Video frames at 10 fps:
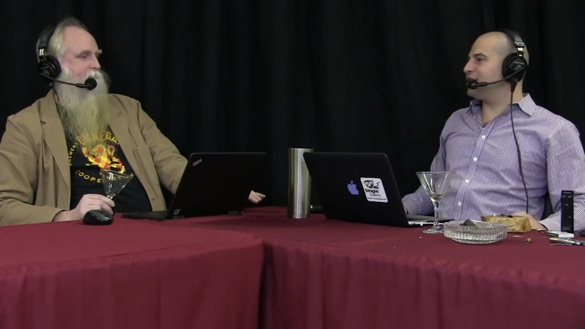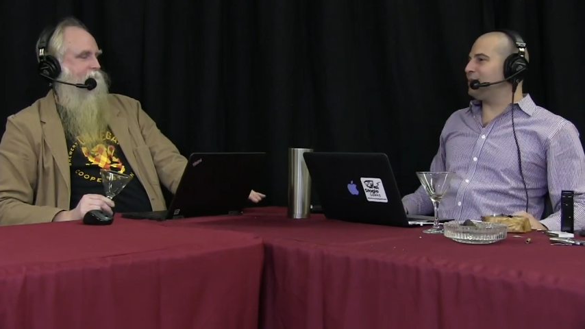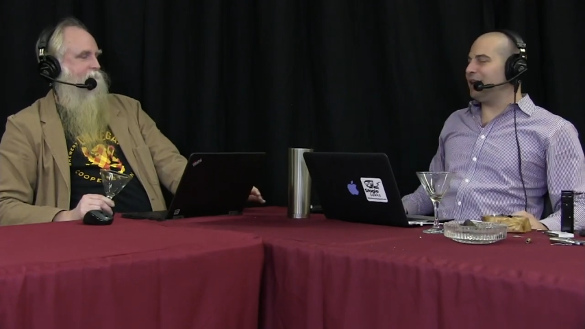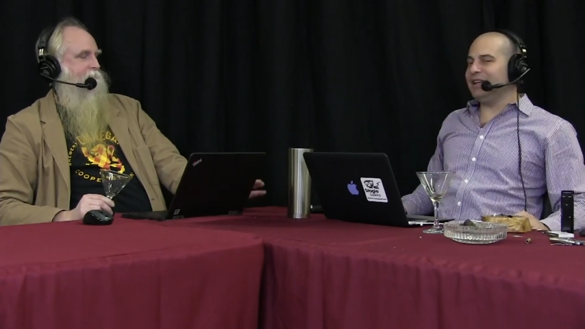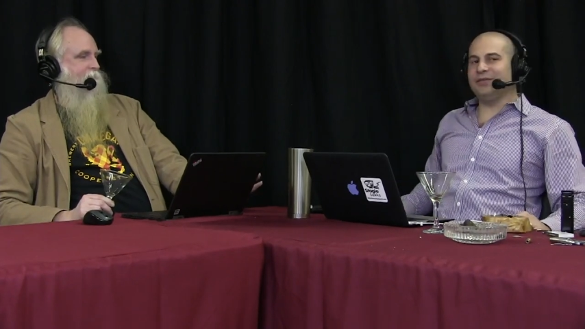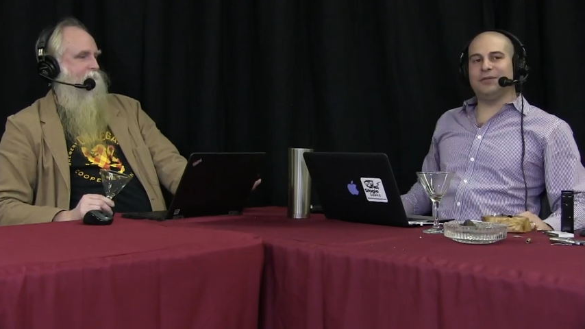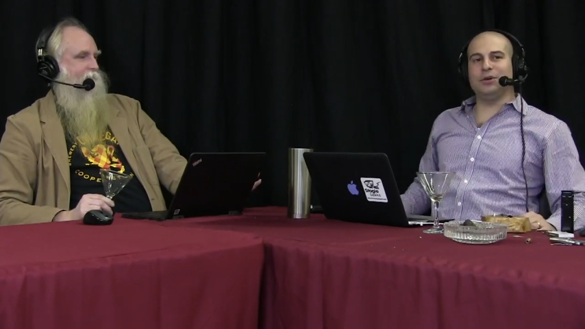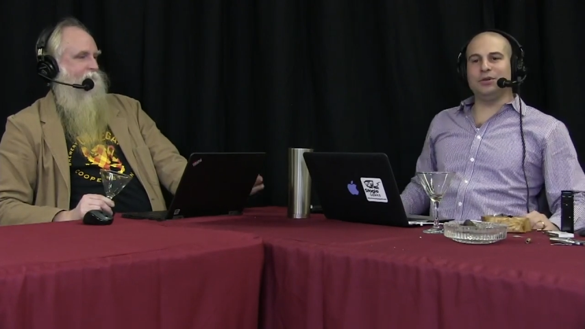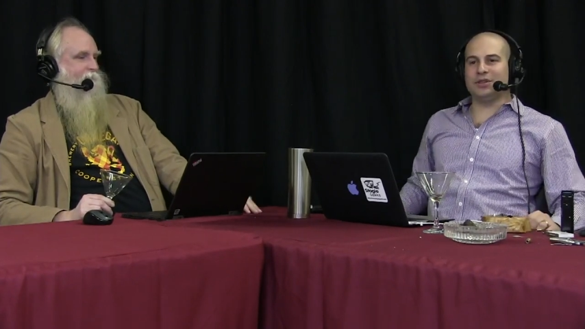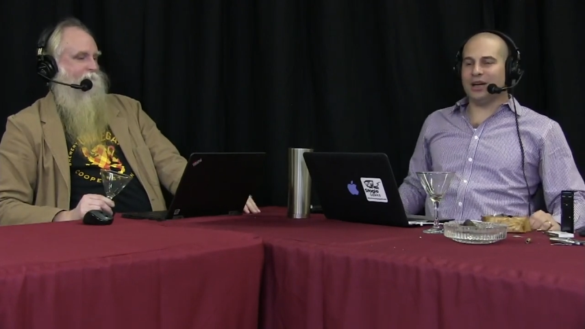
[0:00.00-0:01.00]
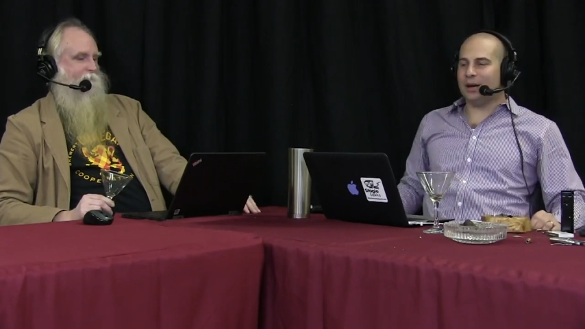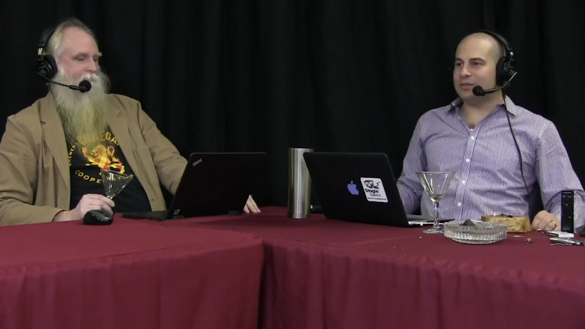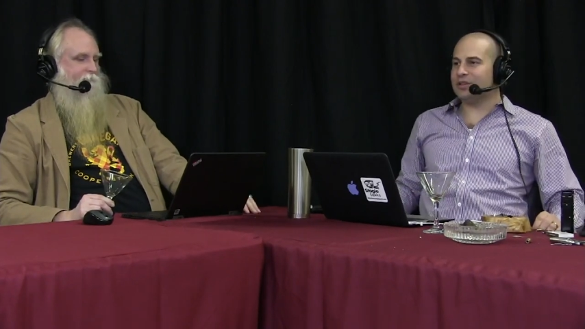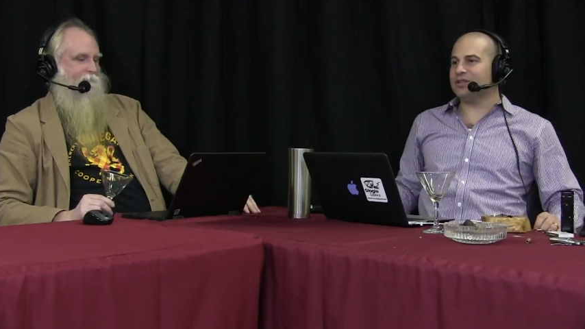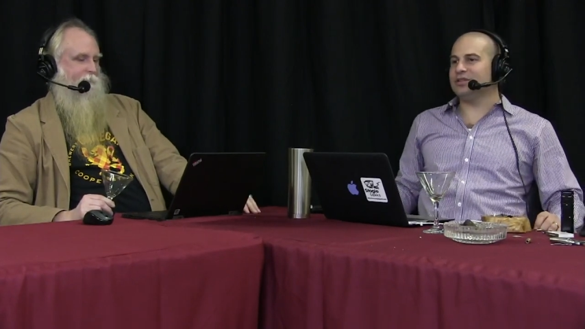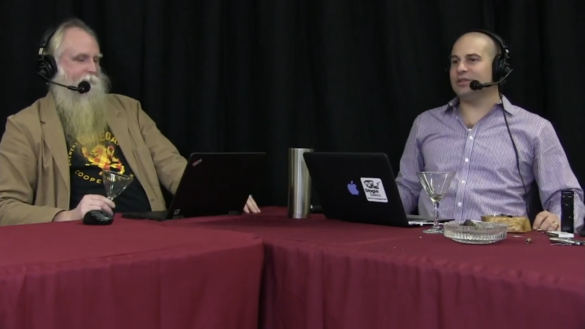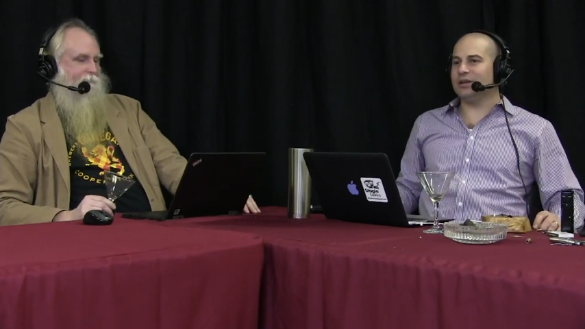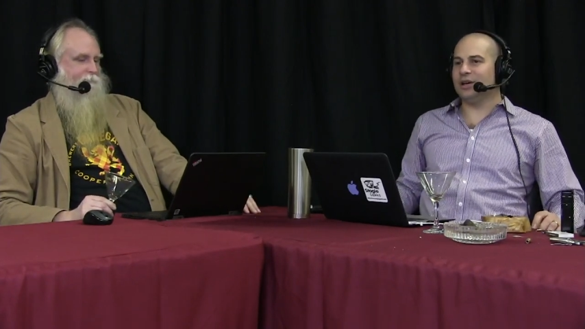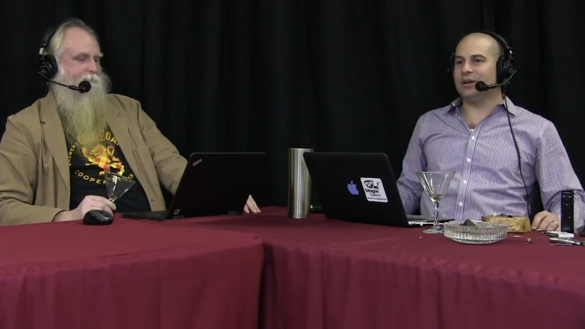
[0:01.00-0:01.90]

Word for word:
Speaker 1: plenty of food. Come to the studio.